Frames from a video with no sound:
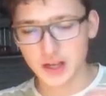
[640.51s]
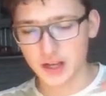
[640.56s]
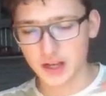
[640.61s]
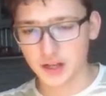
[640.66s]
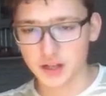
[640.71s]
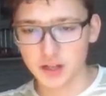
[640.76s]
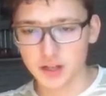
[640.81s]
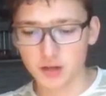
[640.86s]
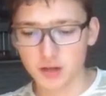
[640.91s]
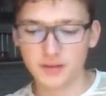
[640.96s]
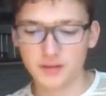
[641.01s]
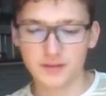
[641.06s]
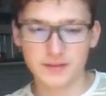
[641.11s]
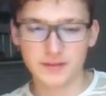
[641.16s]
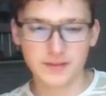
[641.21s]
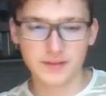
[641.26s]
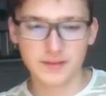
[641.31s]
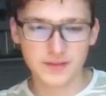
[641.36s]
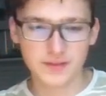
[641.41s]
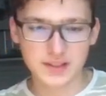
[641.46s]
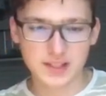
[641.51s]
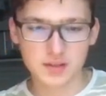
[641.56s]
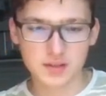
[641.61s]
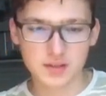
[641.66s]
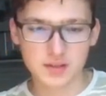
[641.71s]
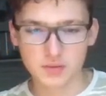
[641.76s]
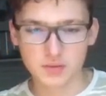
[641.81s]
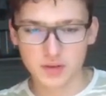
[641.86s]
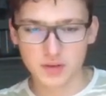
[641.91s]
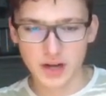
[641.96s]
You know, this is
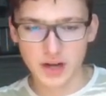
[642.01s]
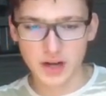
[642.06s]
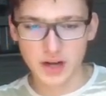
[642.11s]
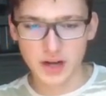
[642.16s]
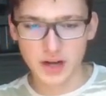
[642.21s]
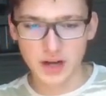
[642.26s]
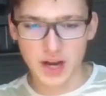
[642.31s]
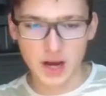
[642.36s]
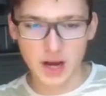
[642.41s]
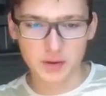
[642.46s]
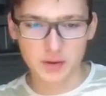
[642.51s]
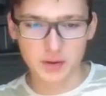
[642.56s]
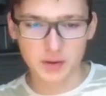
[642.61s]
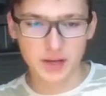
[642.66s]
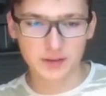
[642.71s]
how you have to play.